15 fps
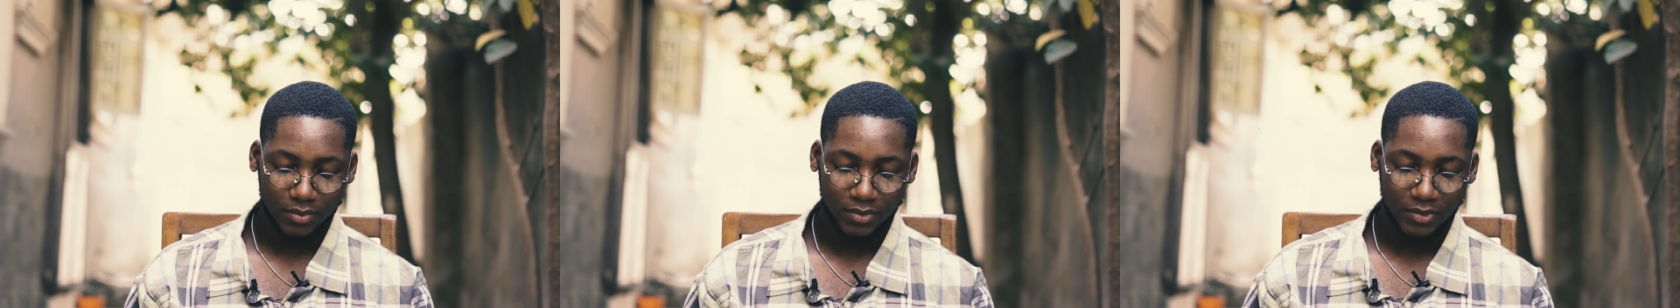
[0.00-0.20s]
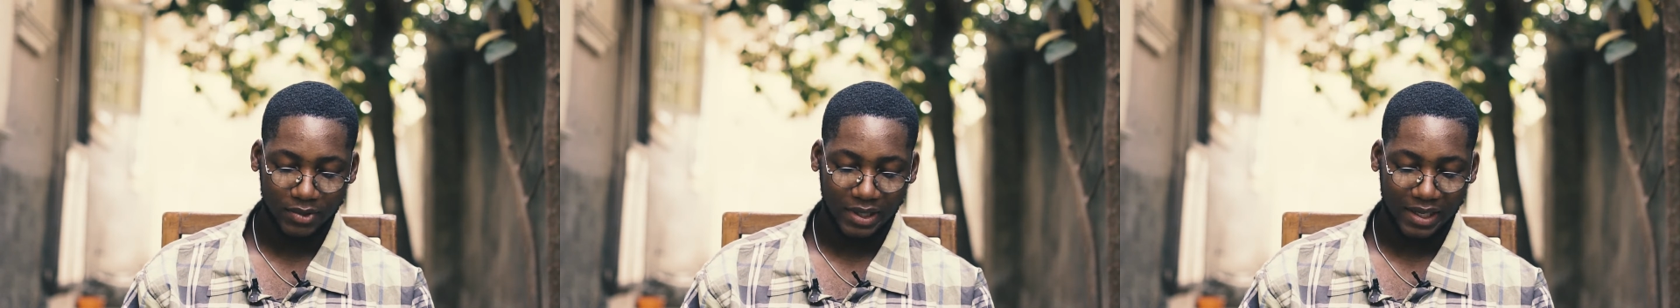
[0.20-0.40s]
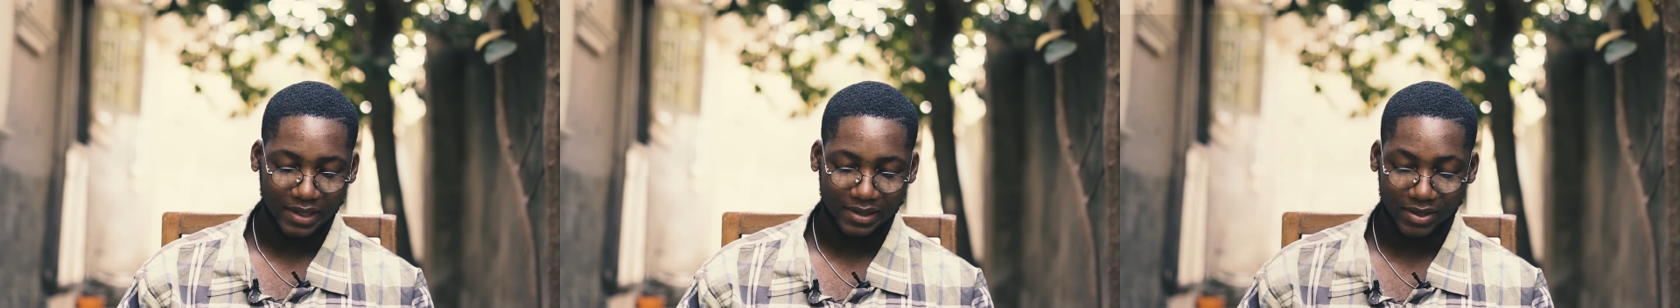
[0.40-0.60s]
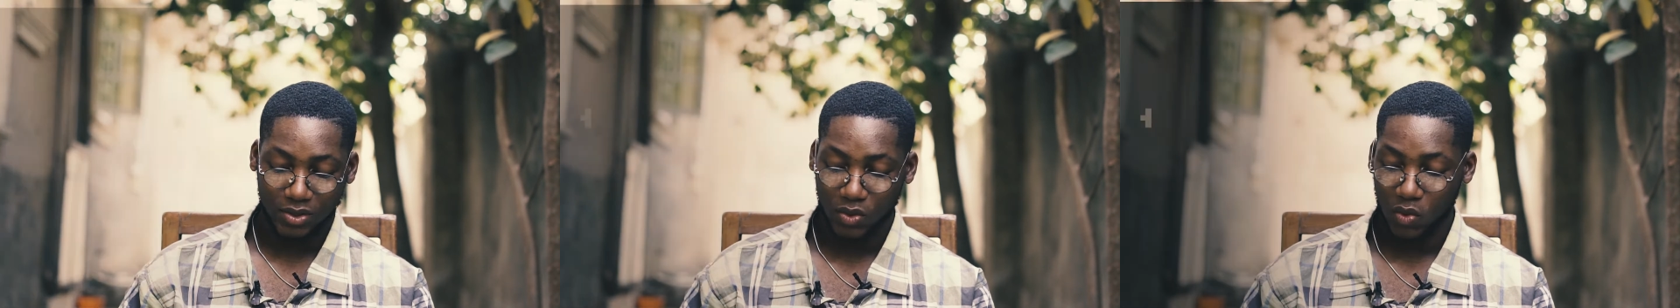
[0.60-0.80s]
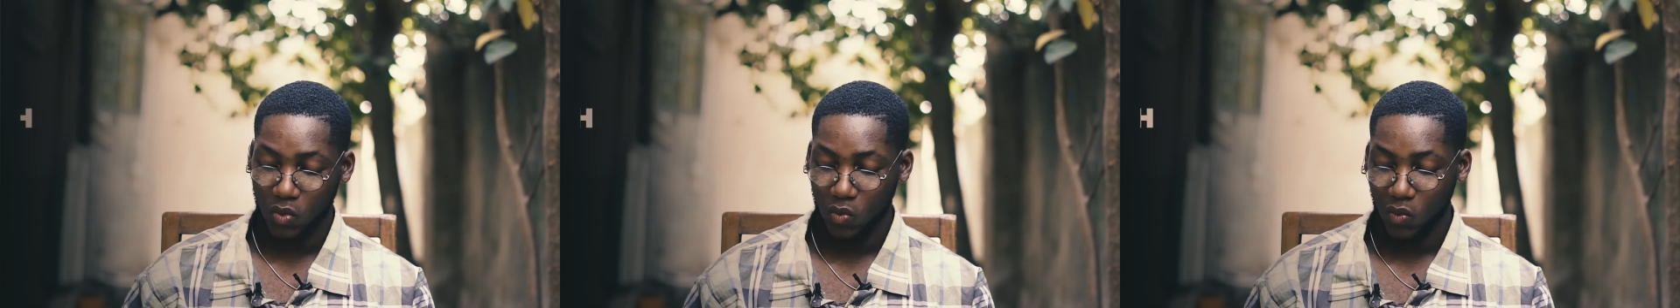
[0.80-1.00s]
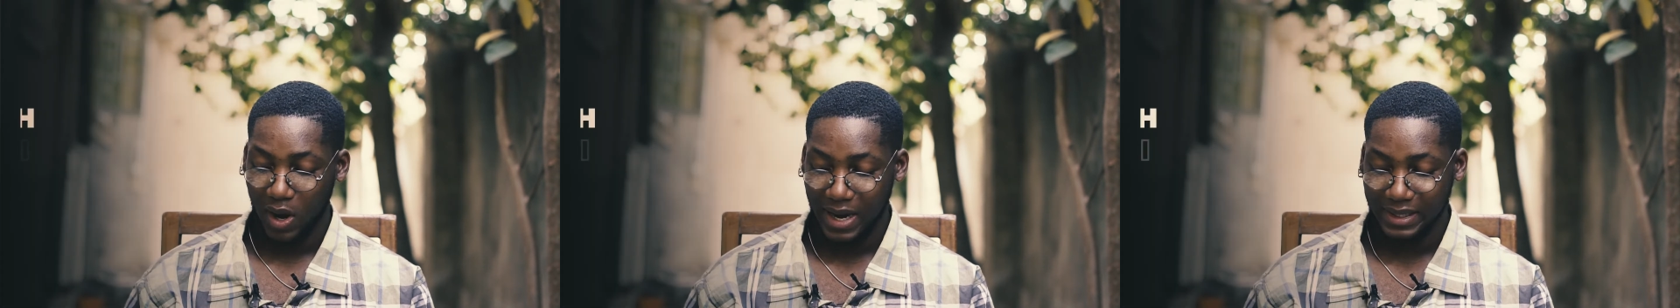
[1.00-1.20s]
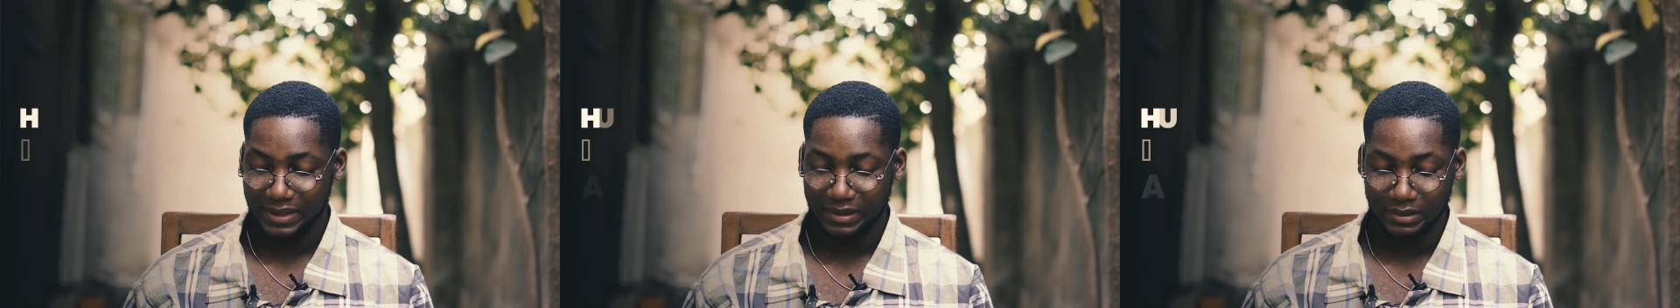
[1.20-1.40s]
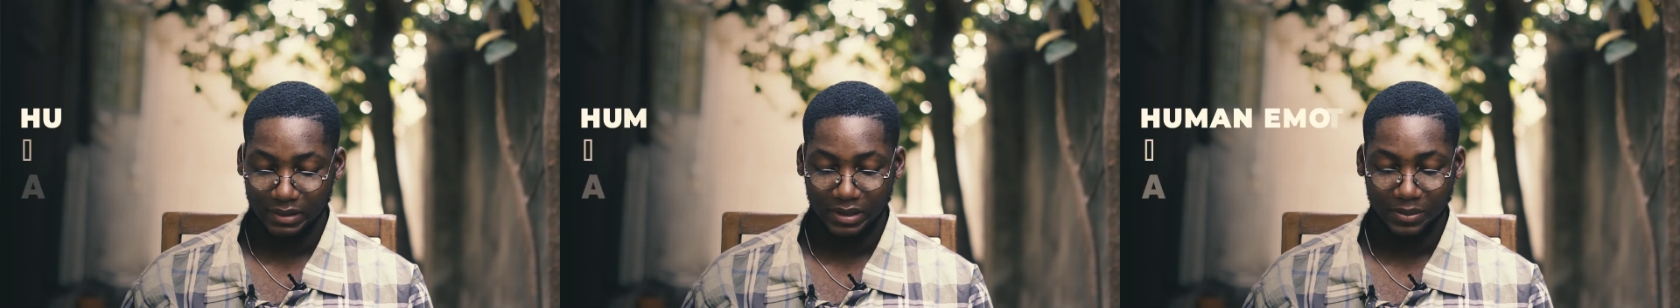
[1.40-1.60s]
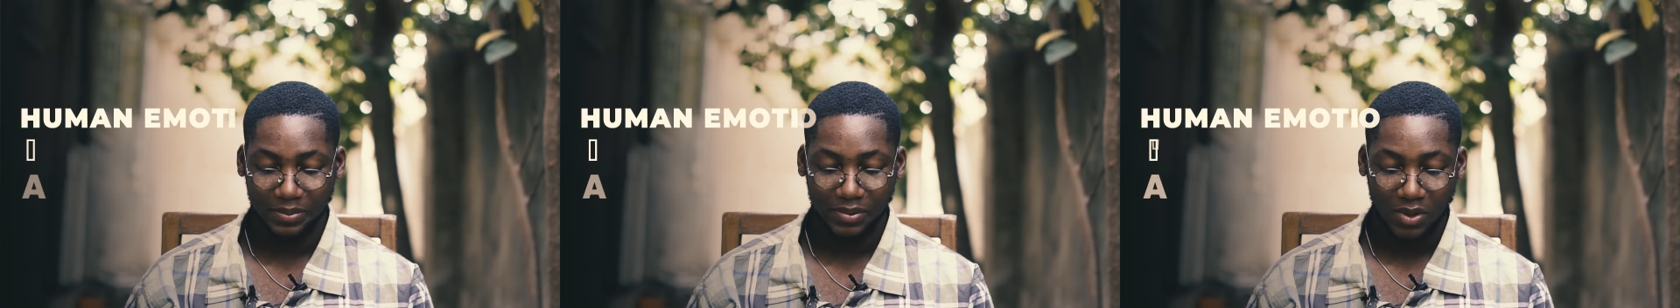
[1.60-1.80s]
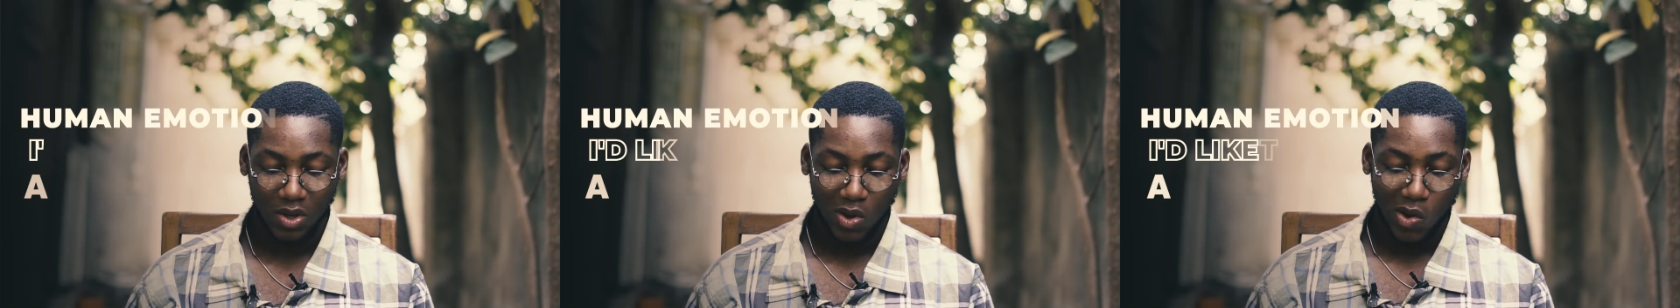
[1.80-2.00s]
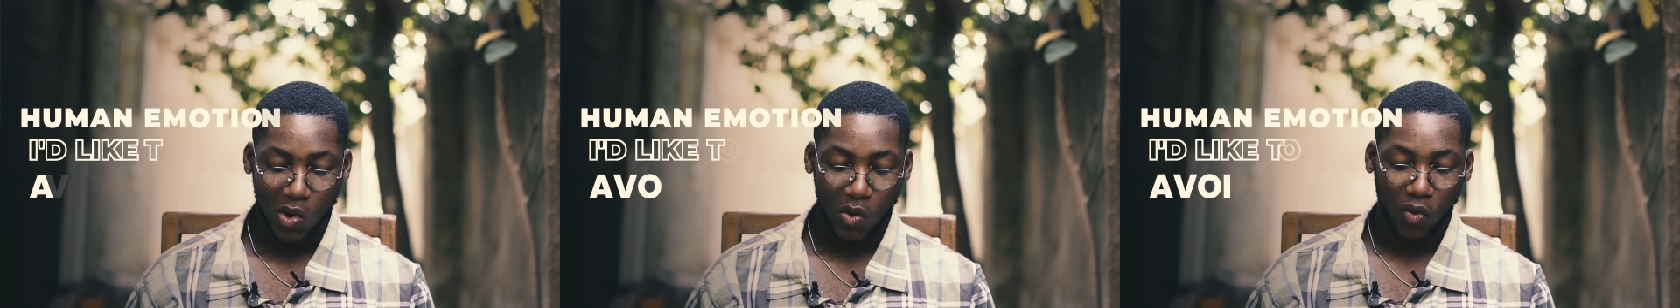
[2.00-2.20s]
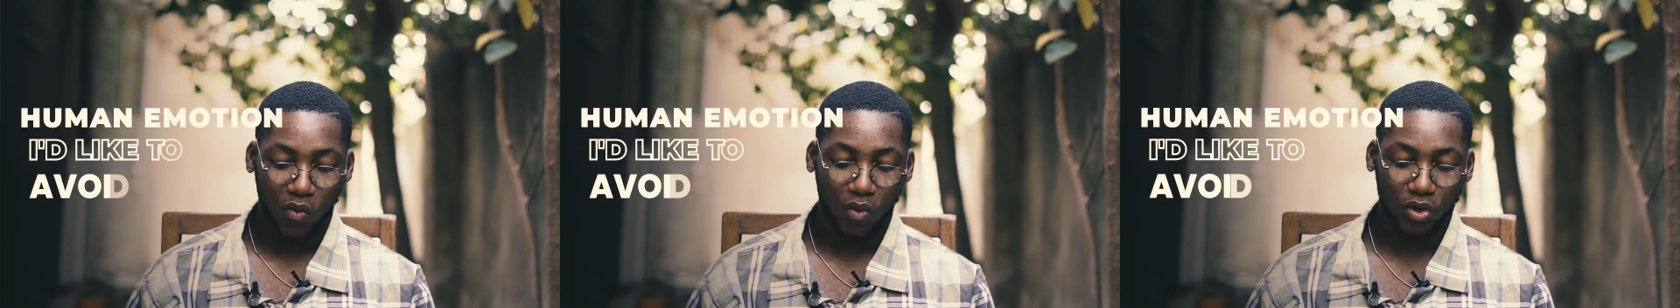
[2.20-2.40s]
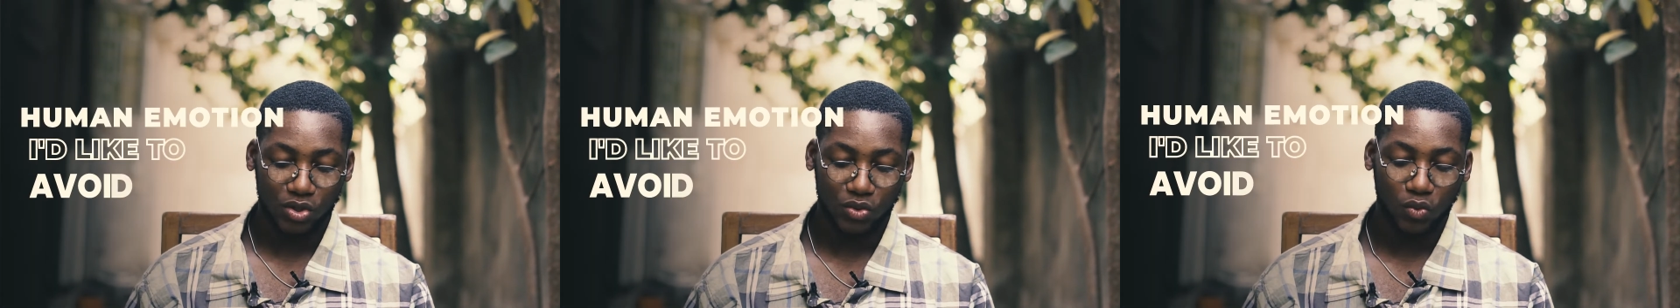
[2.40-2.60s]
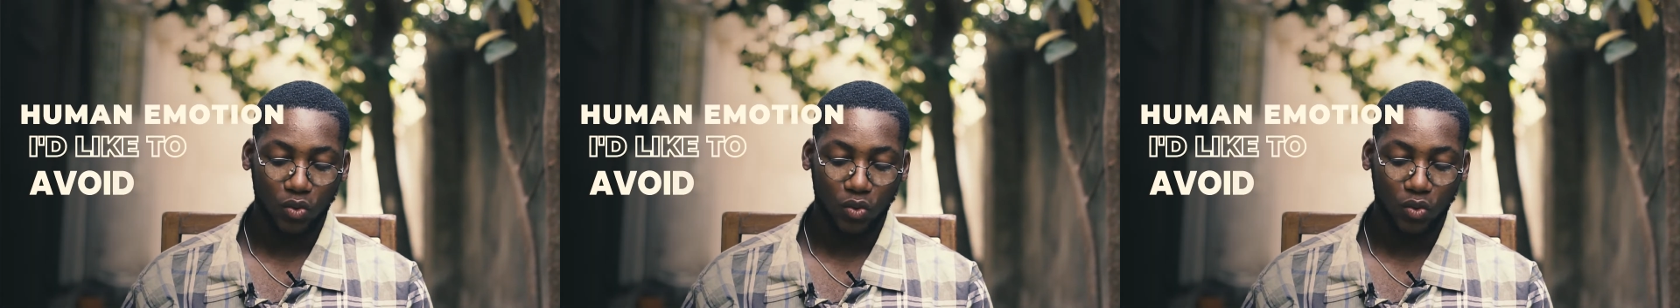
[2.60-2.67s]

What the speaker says: That's quite deep. What's